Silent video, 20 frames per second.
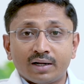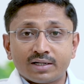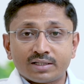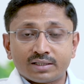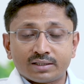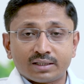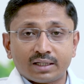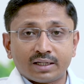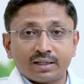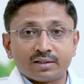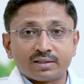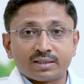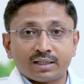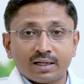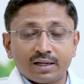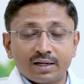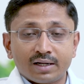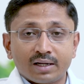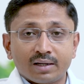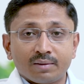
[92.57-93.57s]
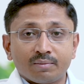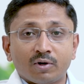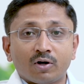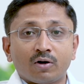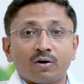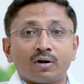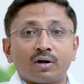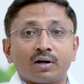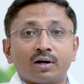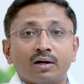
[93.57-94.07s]
and selenium
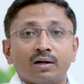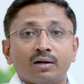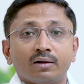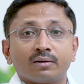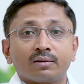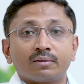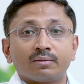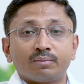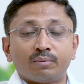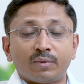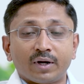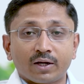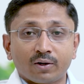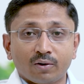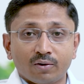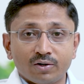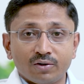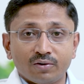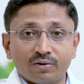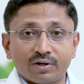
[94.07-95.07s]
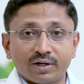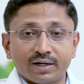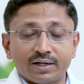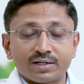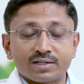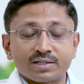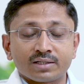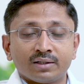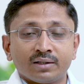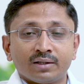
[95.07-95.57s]
are uh,
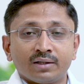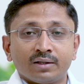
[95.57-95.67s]
micronutrients